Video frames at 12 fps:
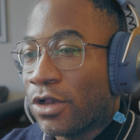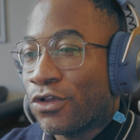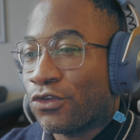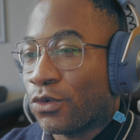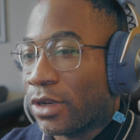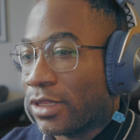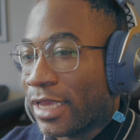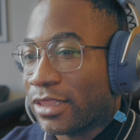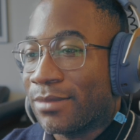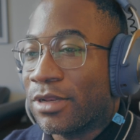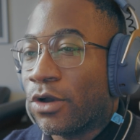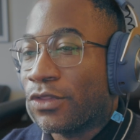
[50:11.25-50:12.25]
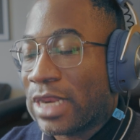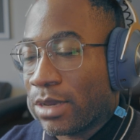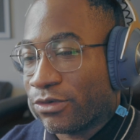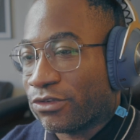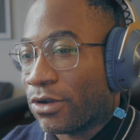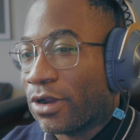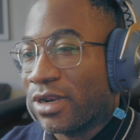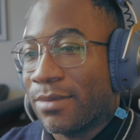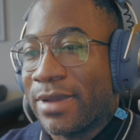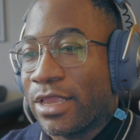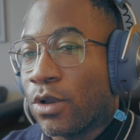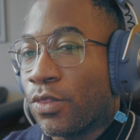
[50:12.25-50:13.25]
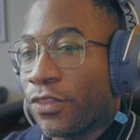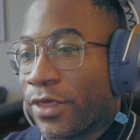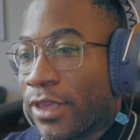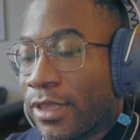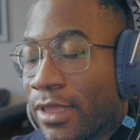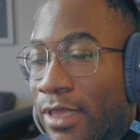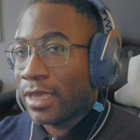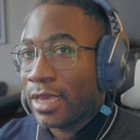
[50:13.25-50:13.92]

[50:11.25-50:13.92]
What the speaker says: sort of let them know that I was starting up my own thing.